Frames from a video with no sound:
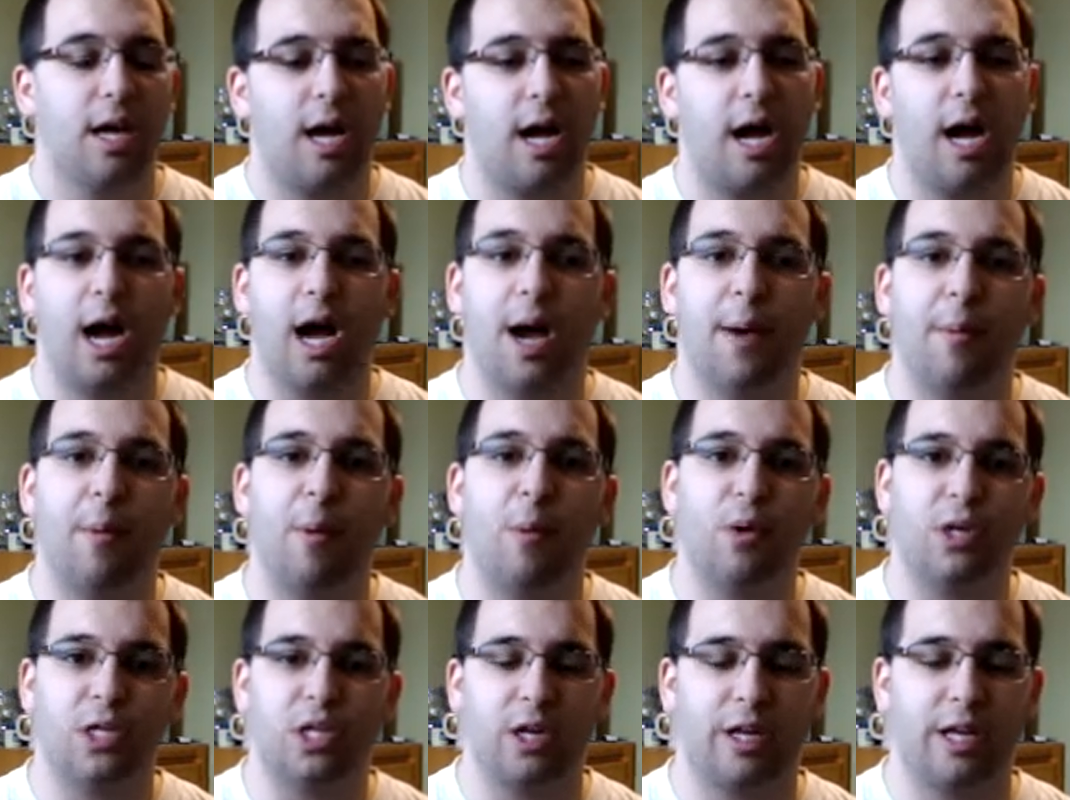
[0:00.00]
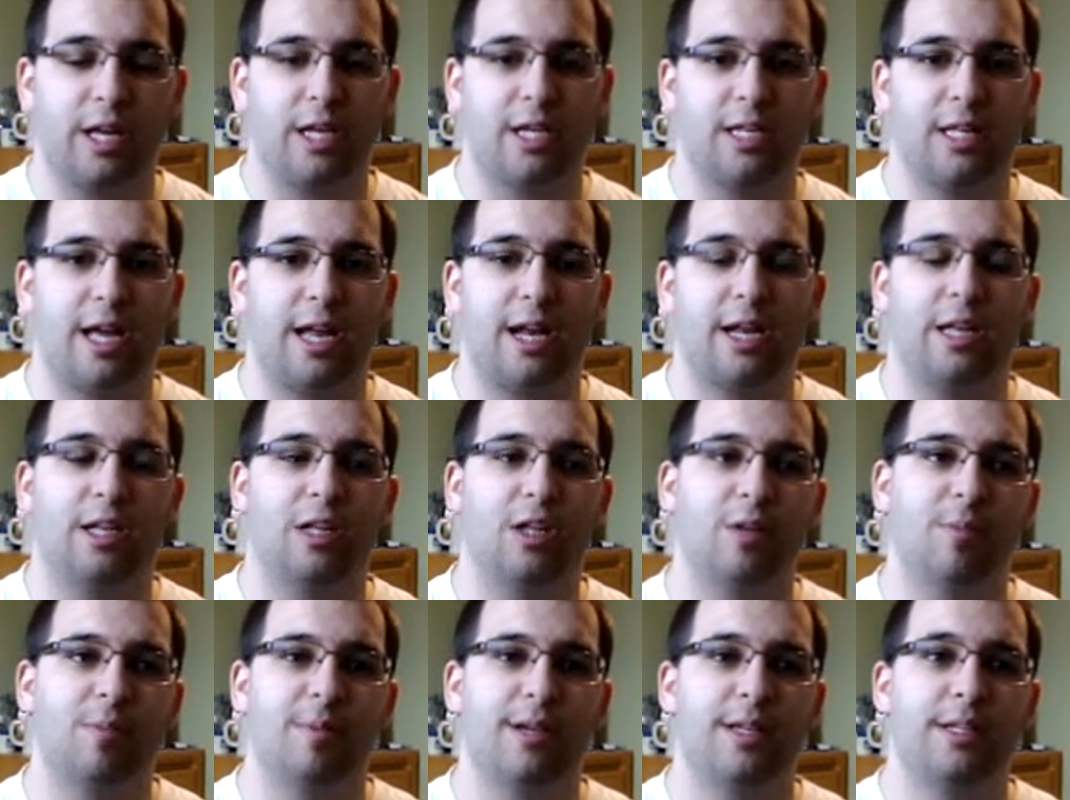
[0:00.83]
um, which I'll get into that in a
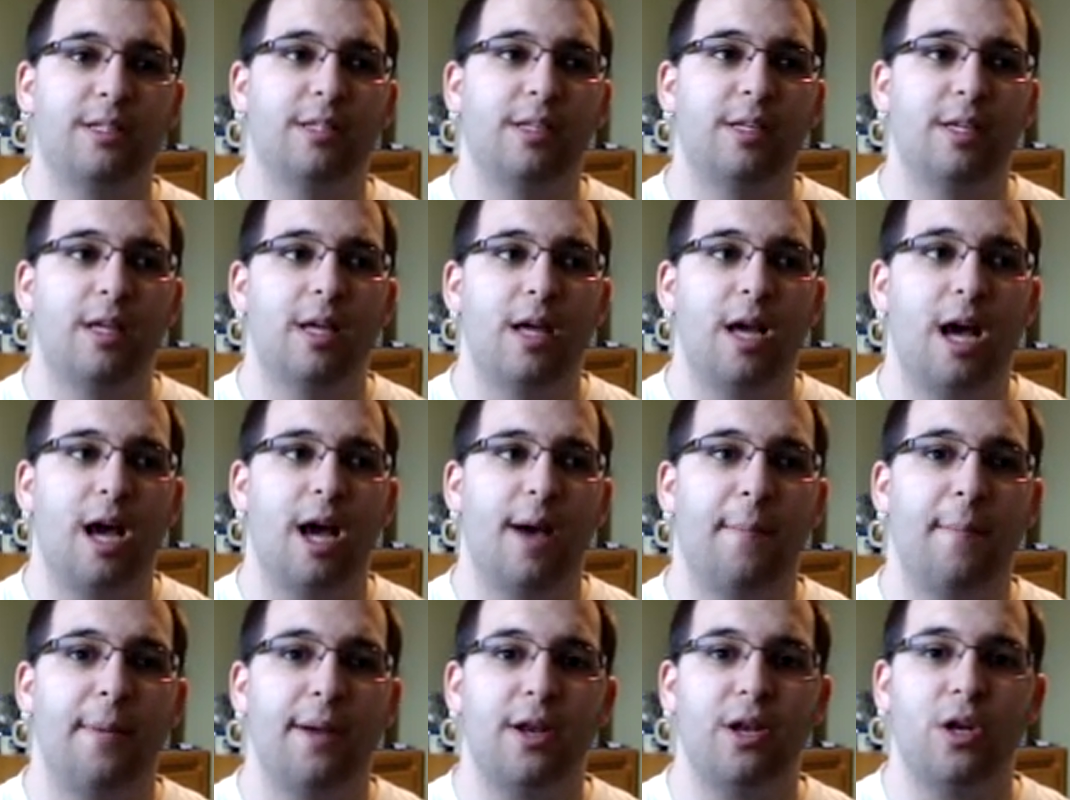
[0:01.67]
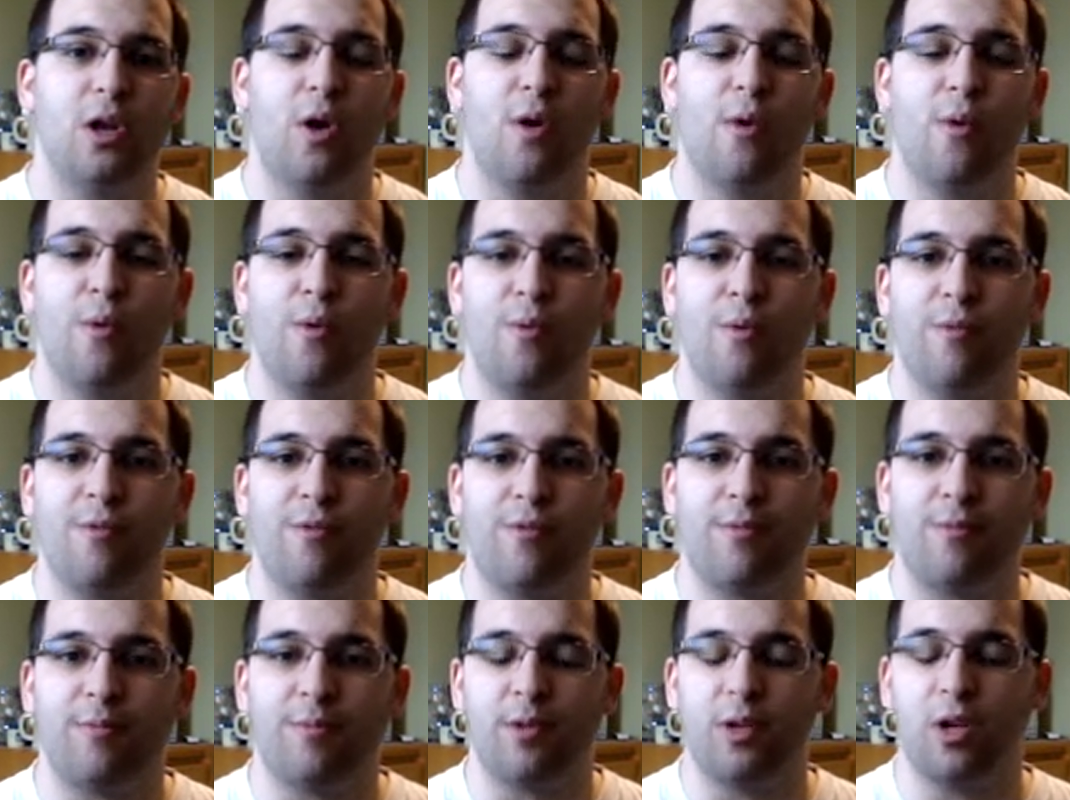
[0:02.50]
little bit, uh, but no
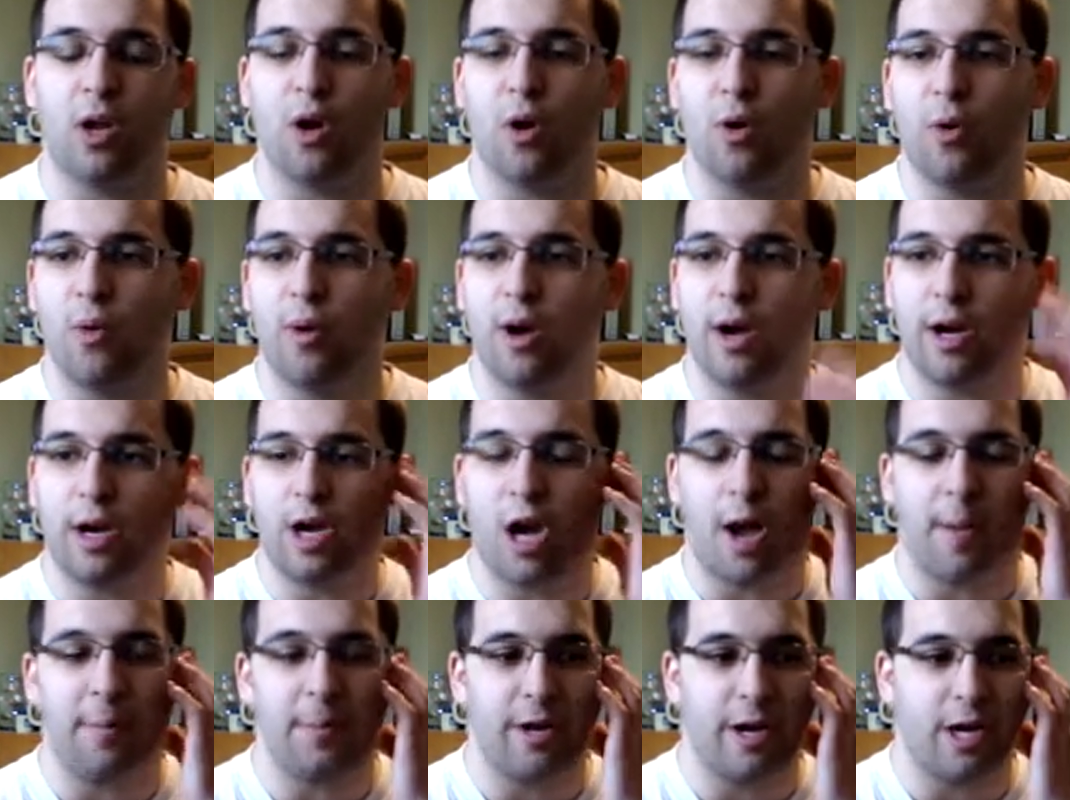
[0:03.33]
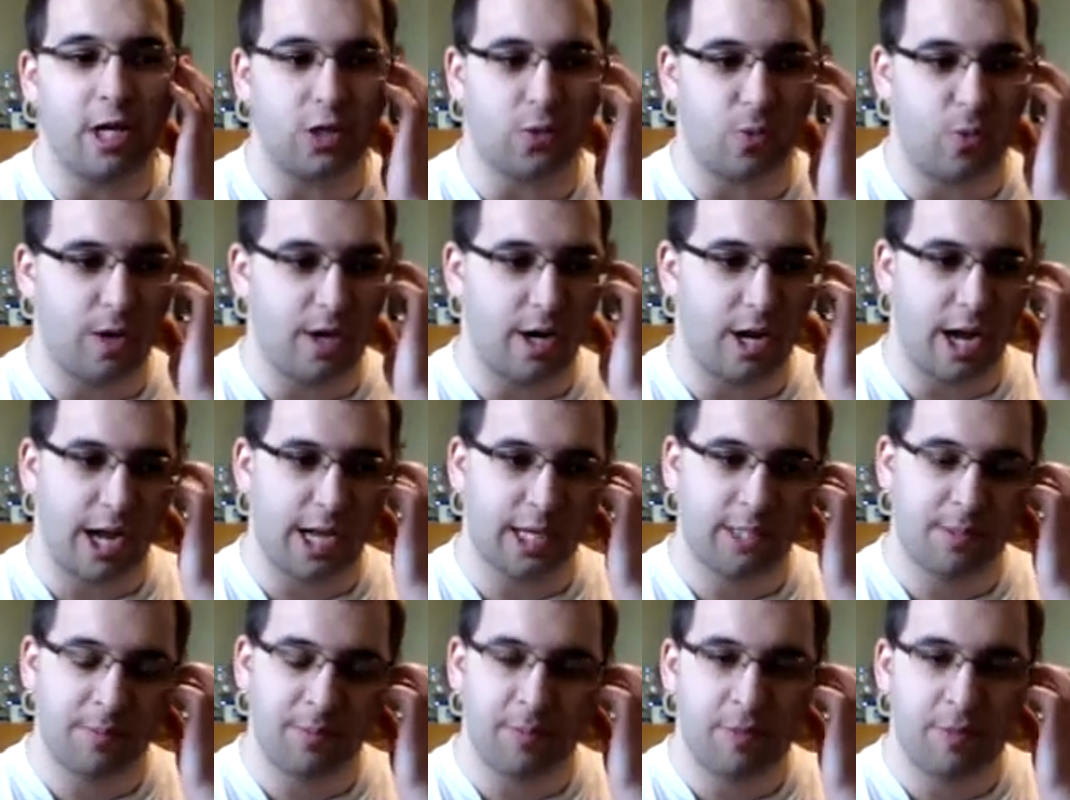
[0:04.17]
no uh, commentaries and whatnot.